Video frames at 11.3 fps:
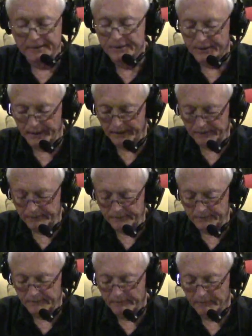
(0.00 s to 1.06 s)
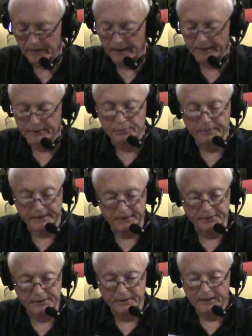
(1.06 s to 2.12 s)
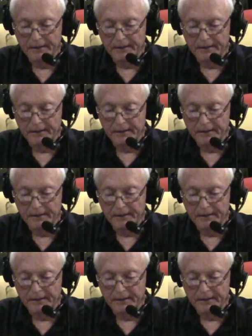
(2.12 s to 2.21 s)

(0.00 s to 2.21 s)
channel on Twitch.